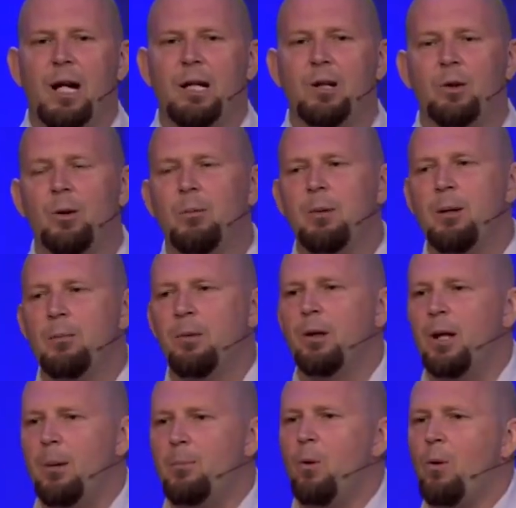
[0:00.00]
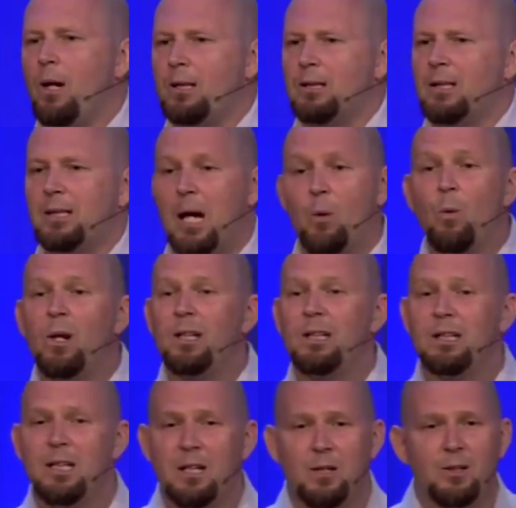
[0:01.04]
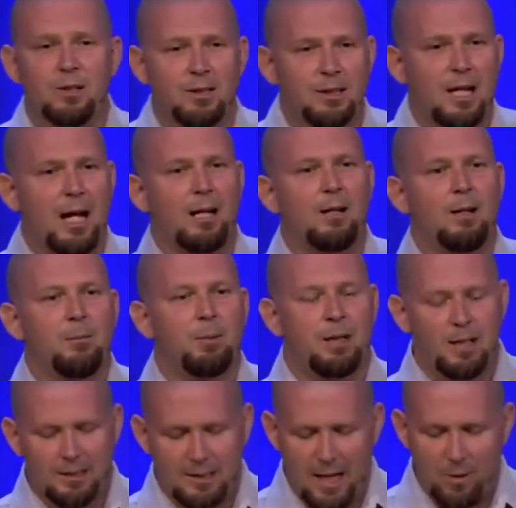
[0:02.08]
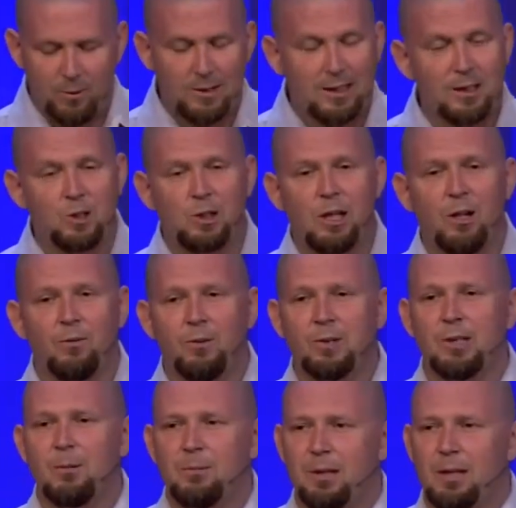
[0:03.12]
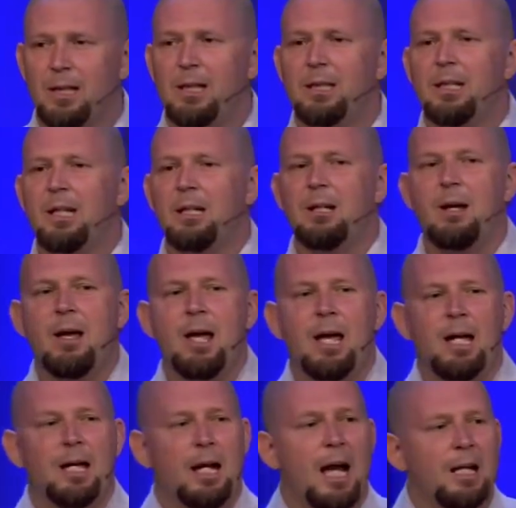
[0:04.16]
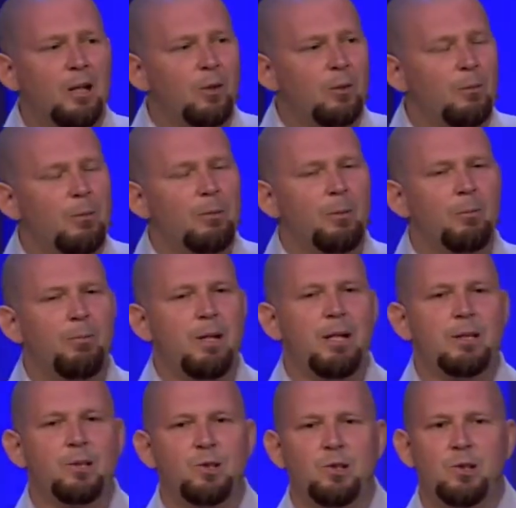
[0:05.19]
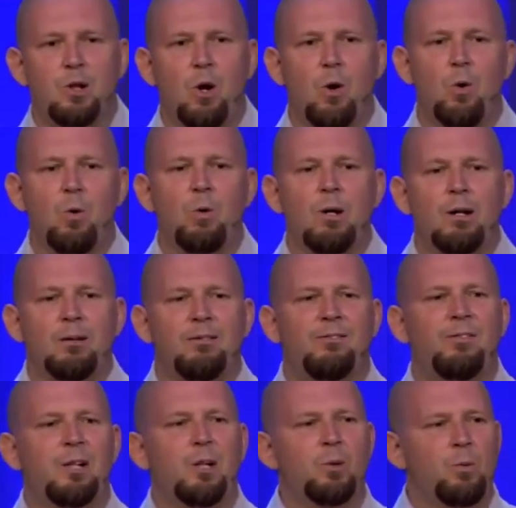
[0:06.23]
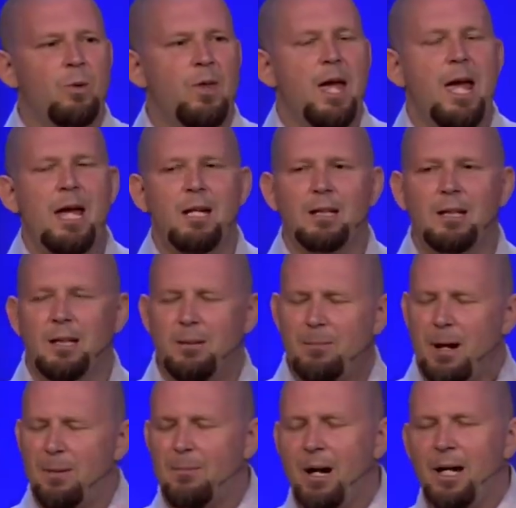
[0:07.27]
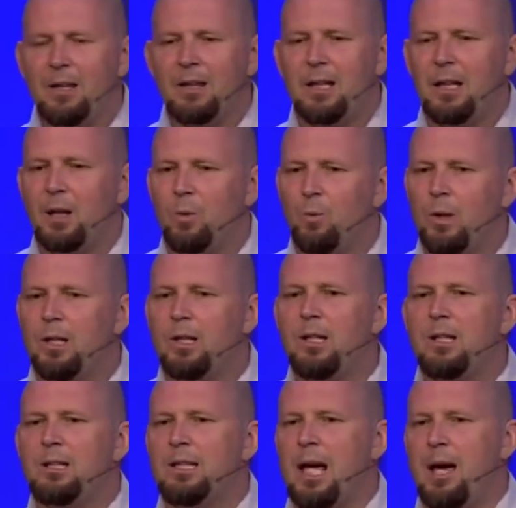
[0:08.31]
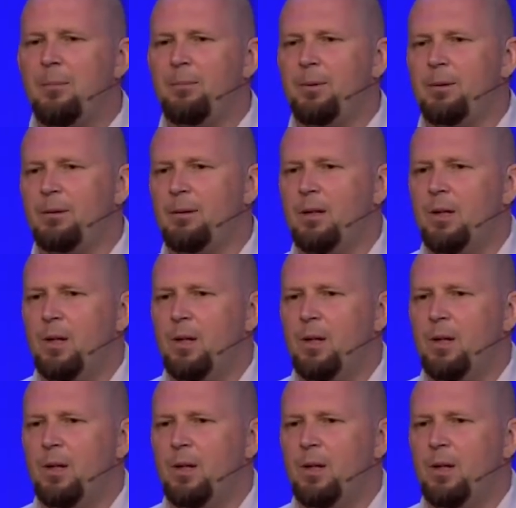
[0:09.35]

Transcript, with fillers: I could remember at points because I wanted to kill this guy because I was in jail for something he did. And I can remember being so filled with hate and in my mind thinking, when did this happen?